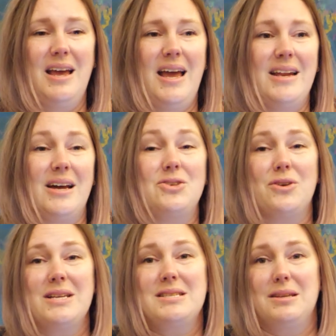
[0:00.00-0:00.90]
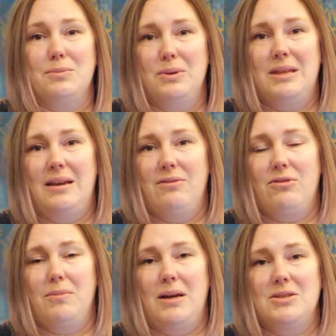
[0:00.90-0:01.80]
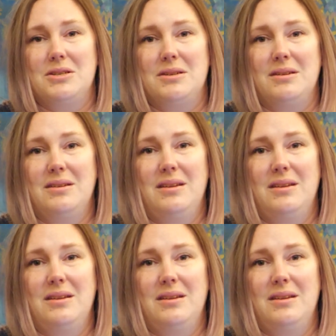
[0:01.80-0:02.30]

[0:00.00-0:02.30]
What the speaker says: And I trust them with that information,